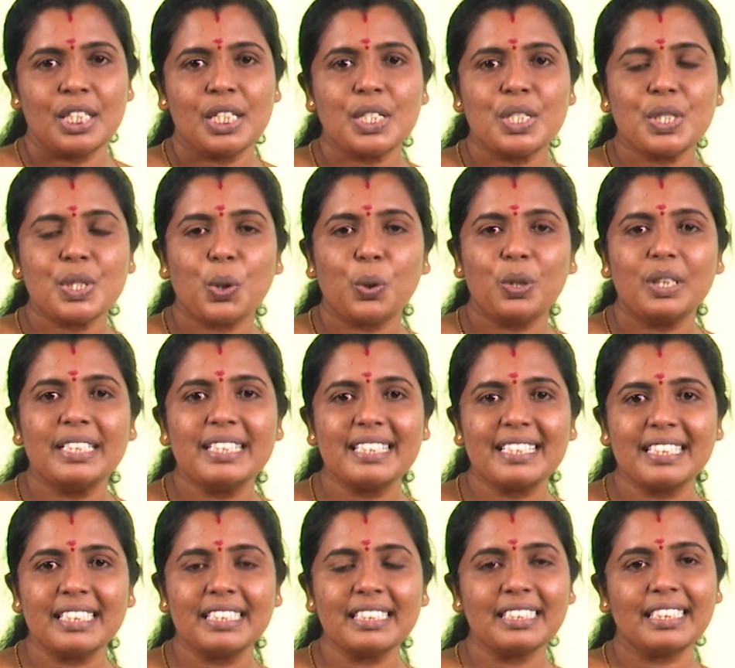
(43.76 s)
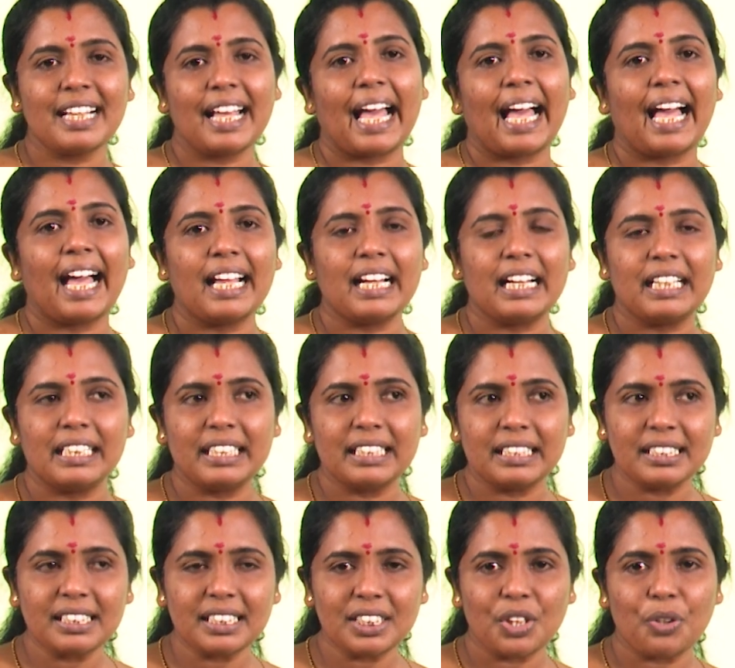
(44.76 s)
So listen and
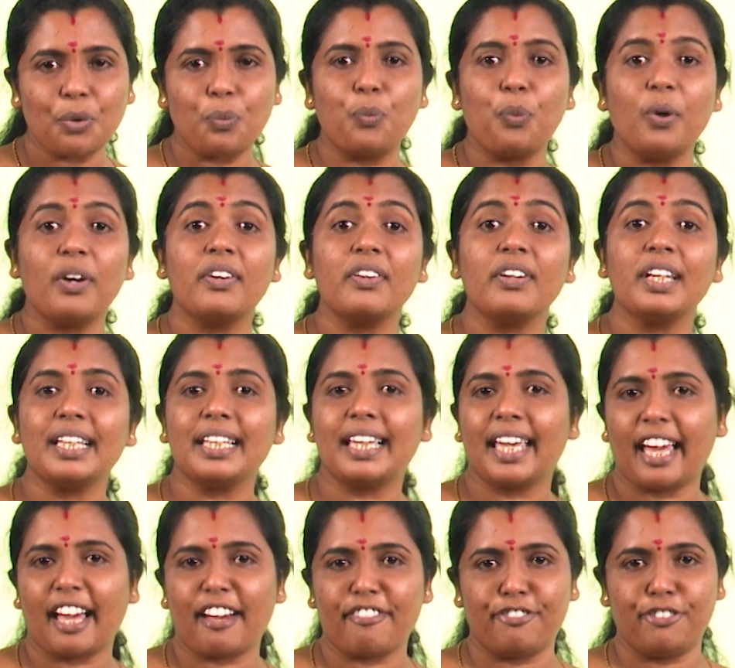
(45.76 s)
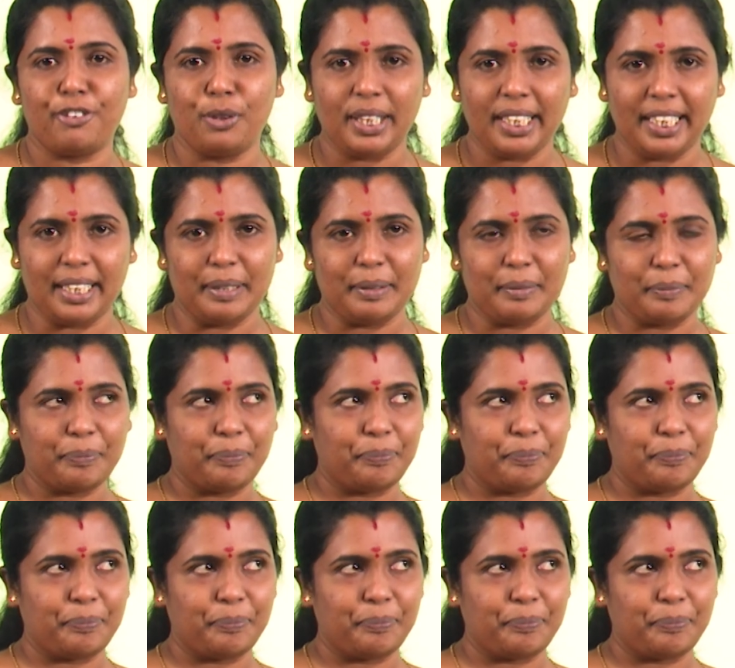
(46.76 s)
learn very carefully.